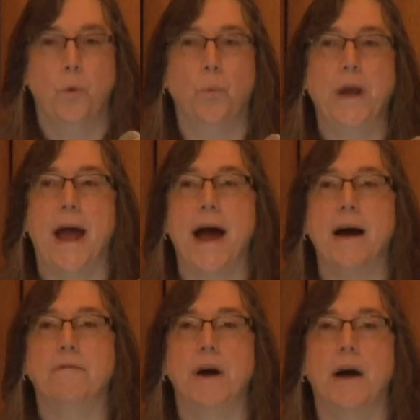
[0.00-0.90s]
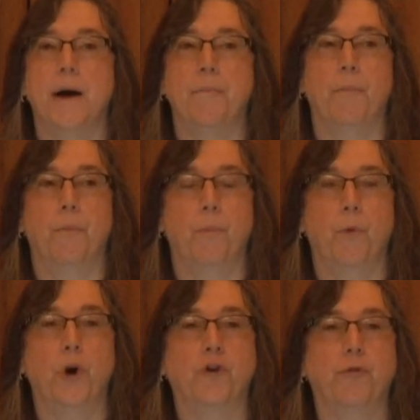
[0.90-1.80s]
We have
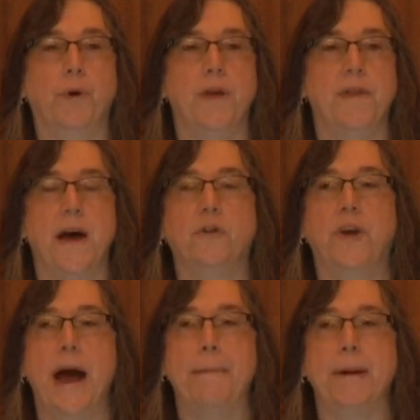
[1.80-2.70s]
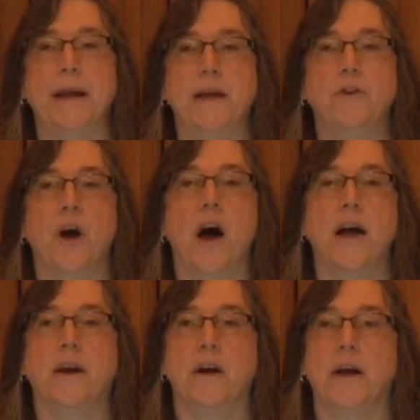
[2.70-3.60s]
worked with LTAP and
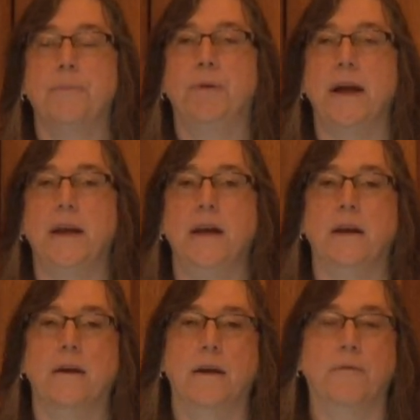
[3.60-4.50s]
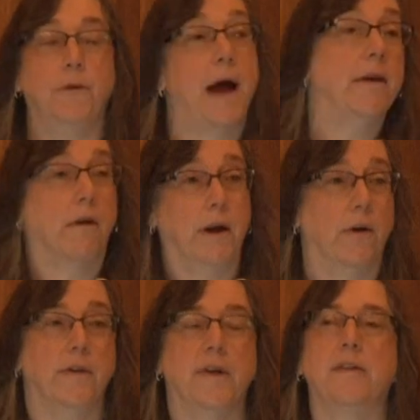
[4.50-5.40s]
NDOT on updating, if you hadn't already
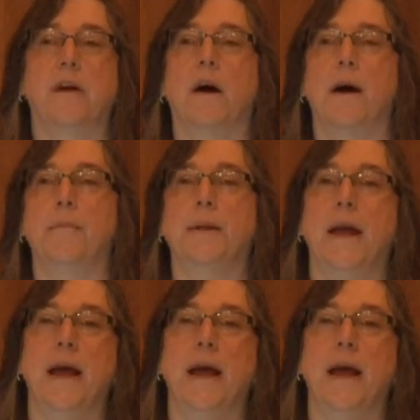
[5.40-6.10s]
heard this, the